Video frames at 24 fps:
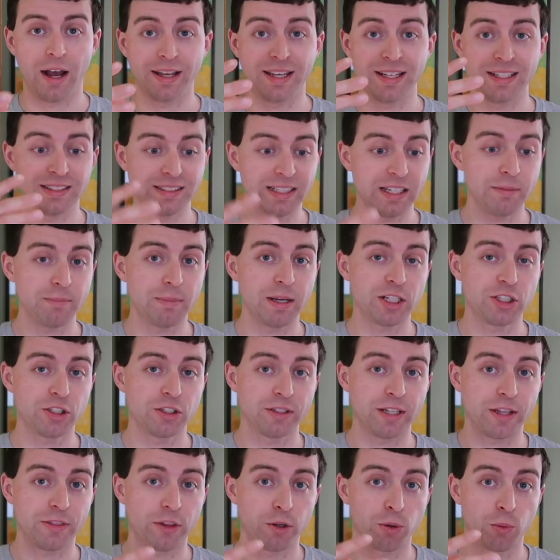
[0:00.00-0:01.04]
he did
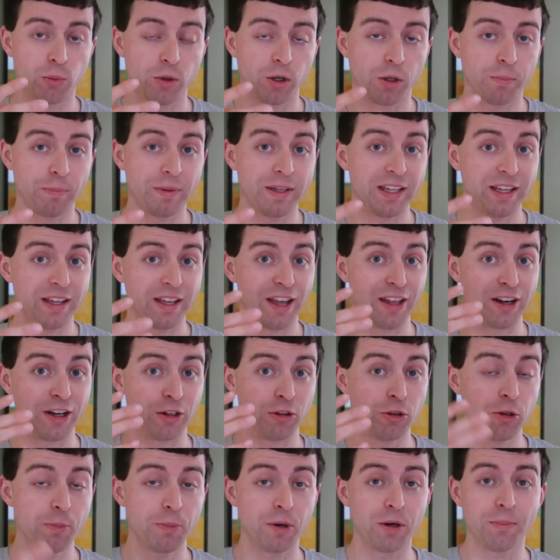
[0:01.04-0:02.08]
mention that there will be an
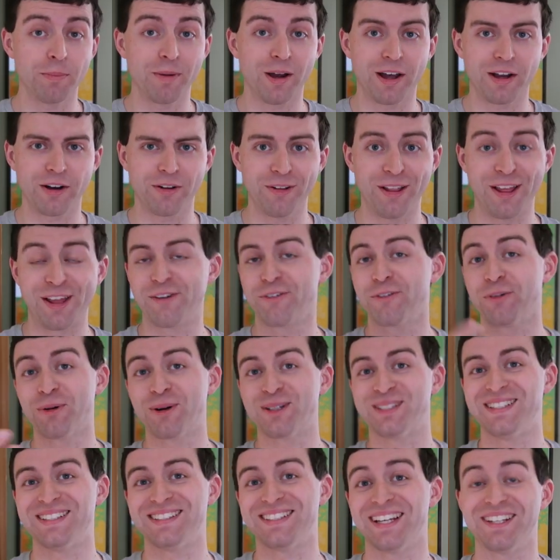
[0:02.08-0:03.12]
aluminum model, and of
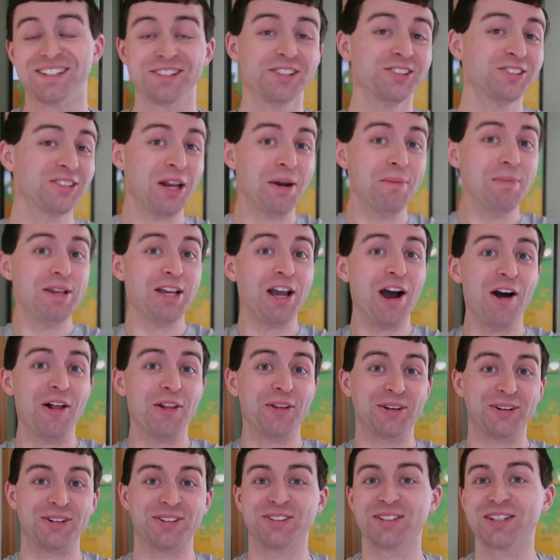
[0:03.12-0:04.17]
course he says there's going to be
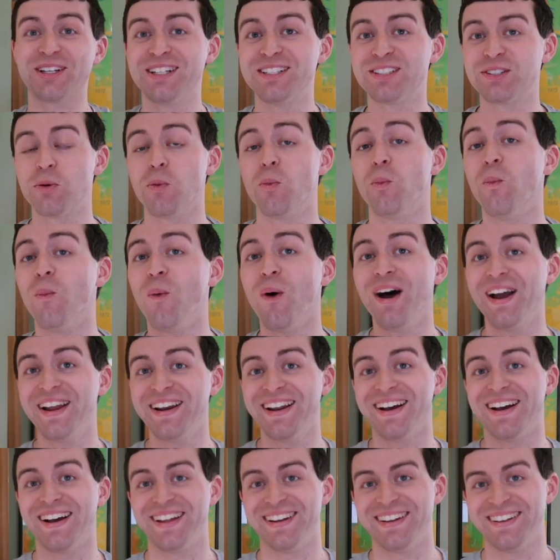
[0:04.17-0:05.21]
colors, because why
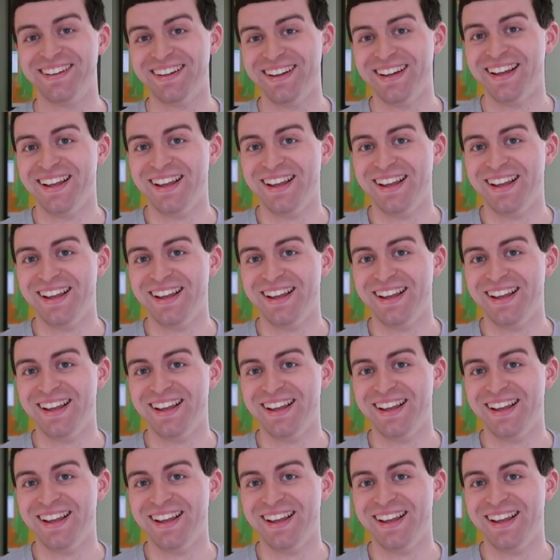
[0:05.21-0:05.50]
not?